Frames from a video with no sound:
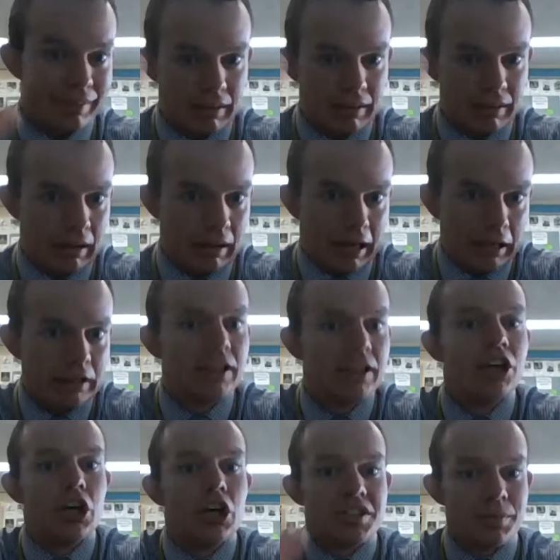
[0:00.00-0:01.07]
again,
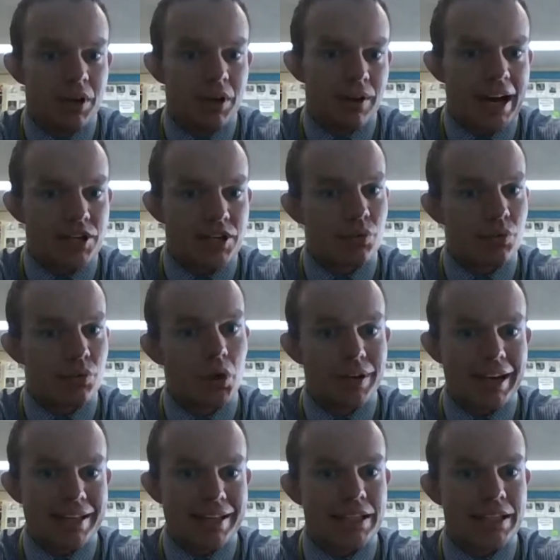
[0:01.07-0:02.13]
some interactions weren't
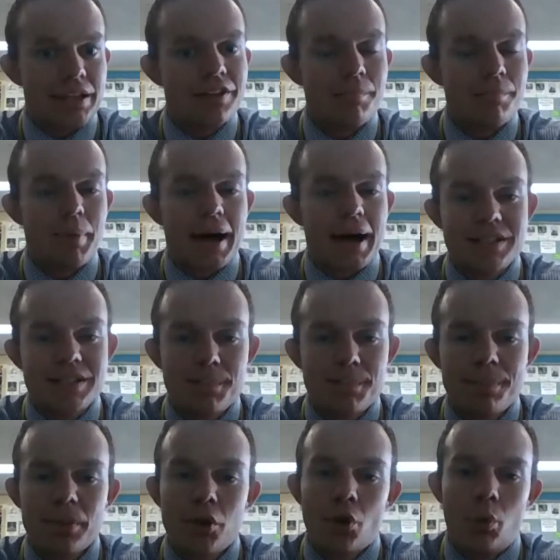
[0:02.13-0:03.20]
necessarily the best.
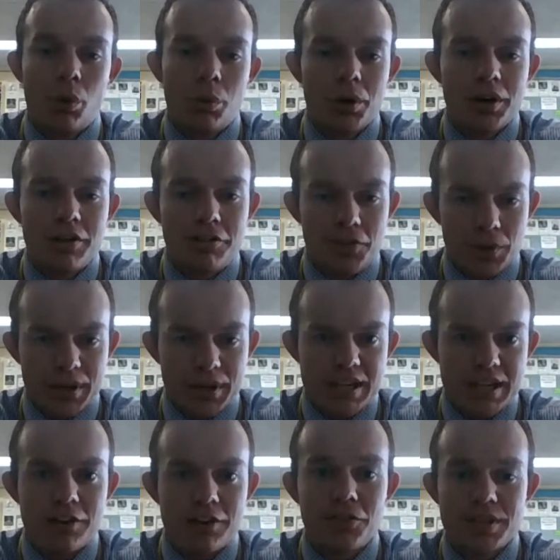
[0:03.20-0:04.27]
What we're going to focus
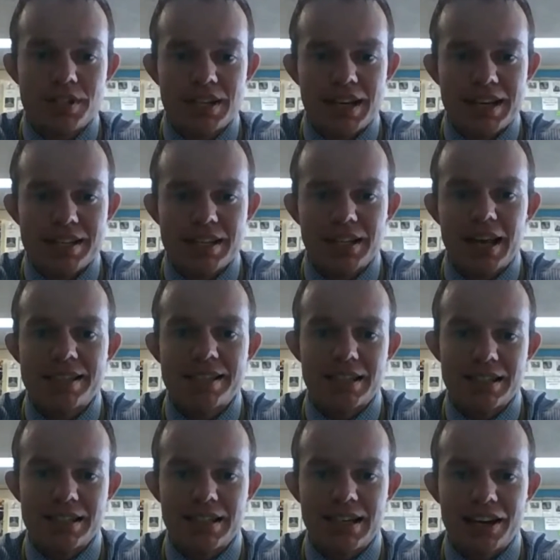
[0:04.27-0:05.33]
on for today's class and
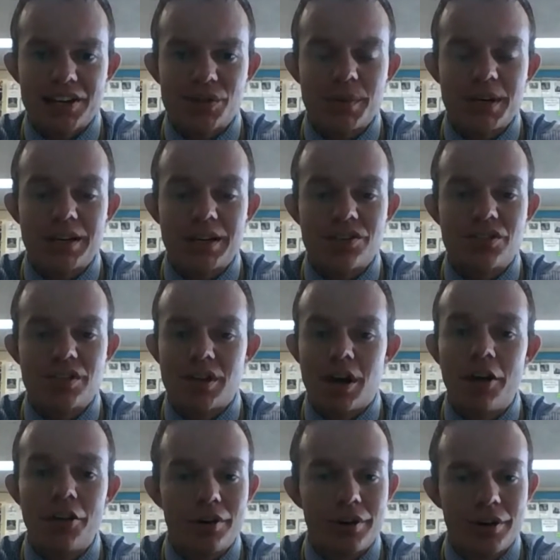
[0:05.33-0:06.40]
into next week is just
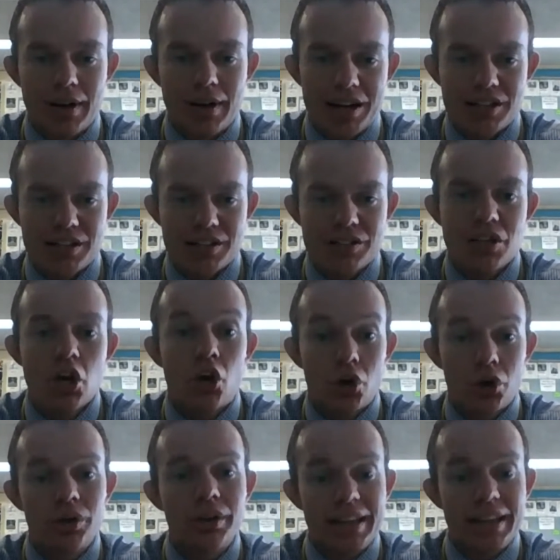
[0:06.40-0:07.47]
other interactions,
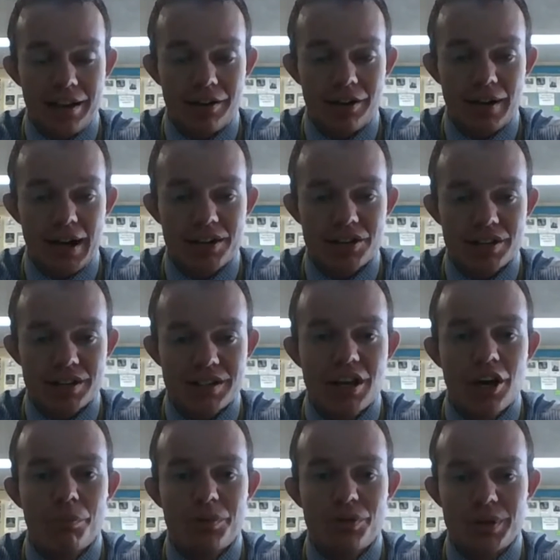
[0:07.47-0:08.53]
early interactions
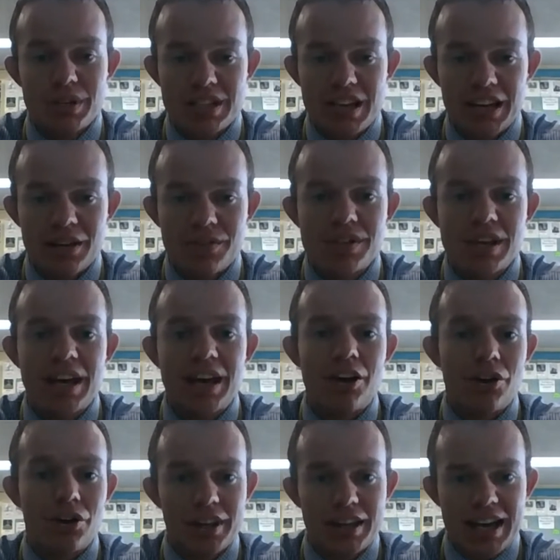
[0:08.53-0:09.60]
between natives
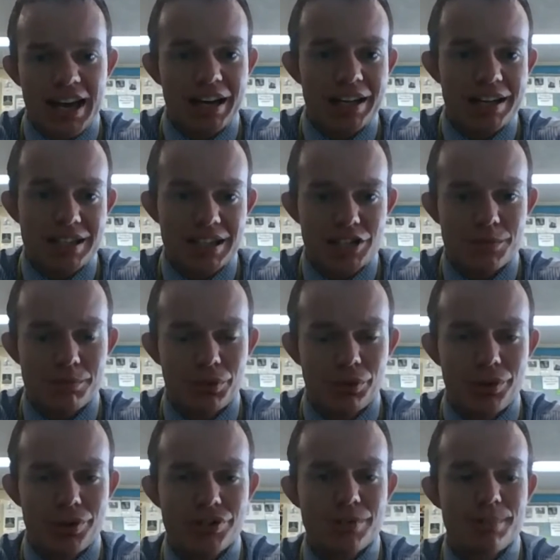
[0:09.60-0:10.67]
and early colonists and
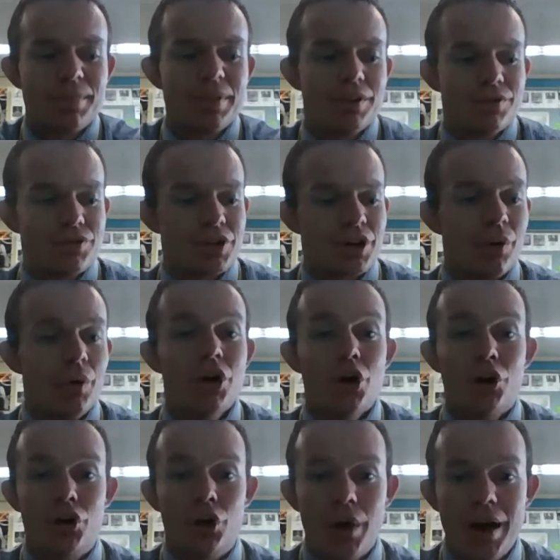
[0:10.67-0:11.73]
explorers. So
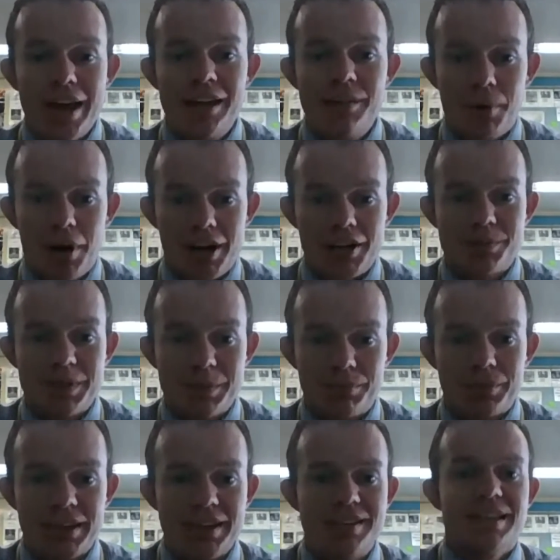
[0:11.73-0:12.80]
go ahead and pause me, please,